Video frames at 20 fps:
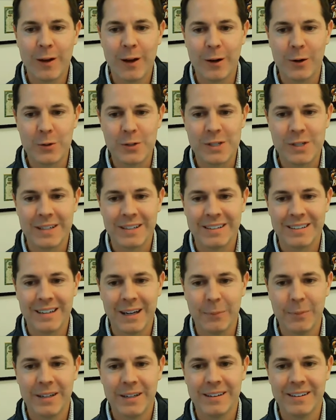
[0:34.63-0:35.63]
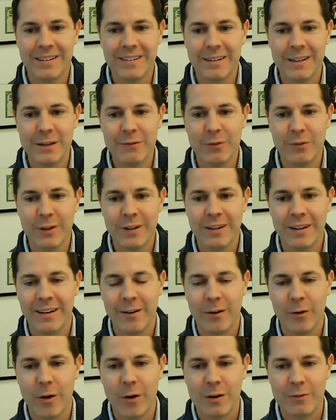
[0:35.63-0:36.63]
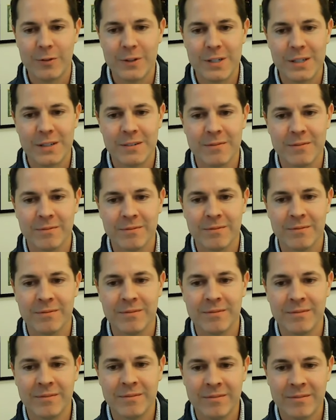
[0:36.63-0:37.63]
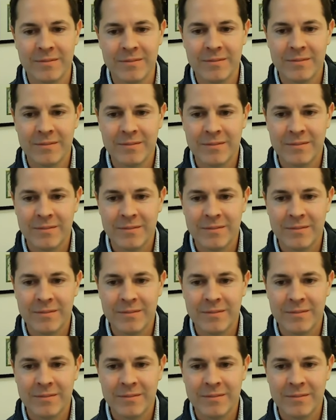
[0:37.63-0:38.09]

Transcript: Coast. I'm in Cleveland at our office. Nice.